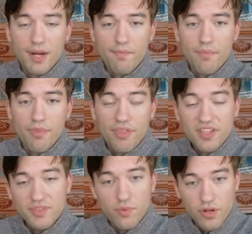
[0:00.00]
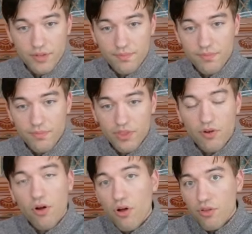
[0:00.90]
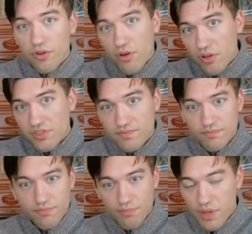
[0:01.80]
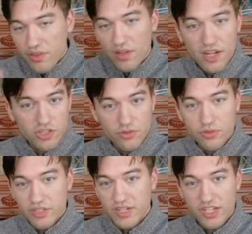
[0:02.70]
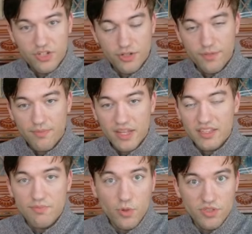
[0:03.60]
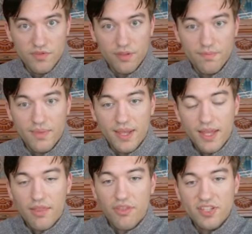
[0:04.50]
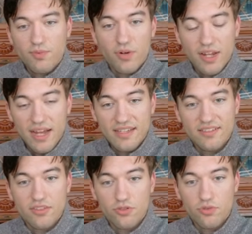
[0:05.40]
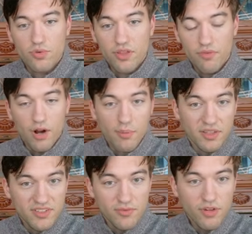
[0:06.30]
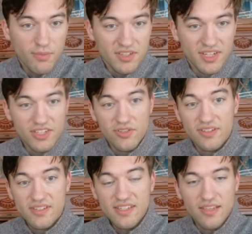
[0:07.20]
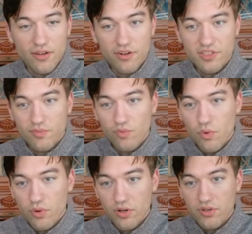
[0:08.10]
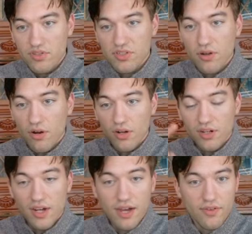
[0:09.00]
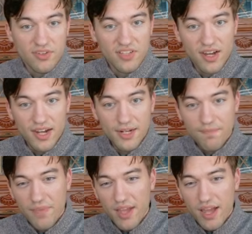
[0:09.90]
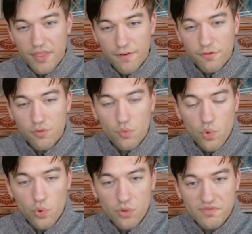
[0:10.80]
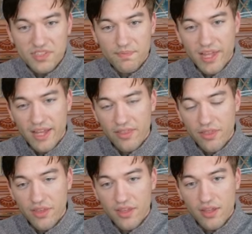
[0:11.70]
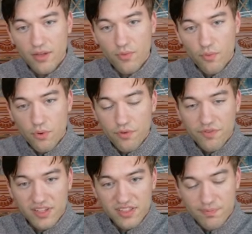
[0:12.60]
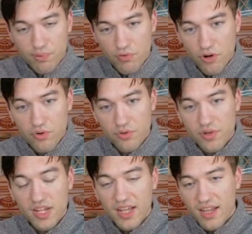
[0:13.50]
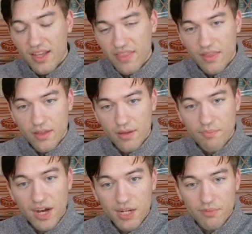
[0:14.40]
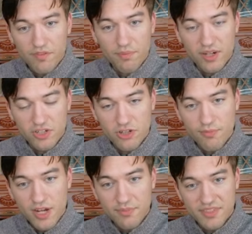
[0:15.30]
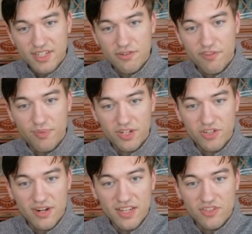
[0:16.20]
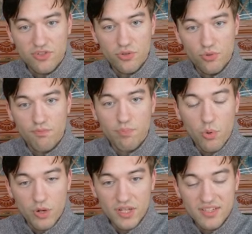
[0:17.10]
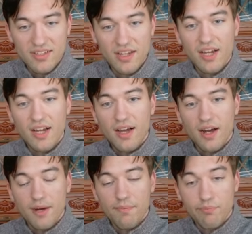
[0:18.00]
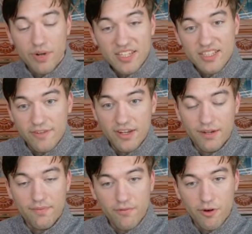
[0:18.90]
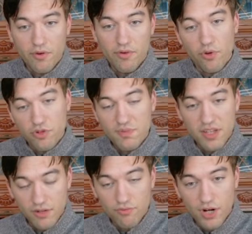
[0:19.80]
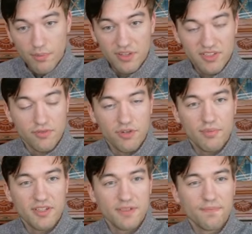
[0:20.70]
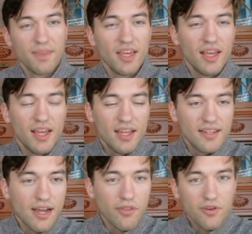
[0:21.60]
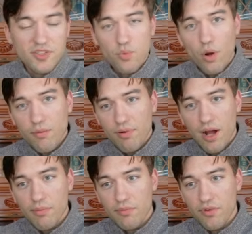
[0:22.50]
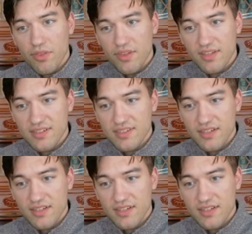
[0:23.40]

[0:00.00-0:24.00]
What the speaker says: This one, they're all mythological in nature, at least most of them. This one has to do with Romulus and Remus, and as you can see, there are some warriors on either side, and then a few wolves, and the wolf that is prone in the bottom of the picture, bottom center of the picture, has two boys breastfeeding from her, those being Romulus and Remus. Now, there is one problem with this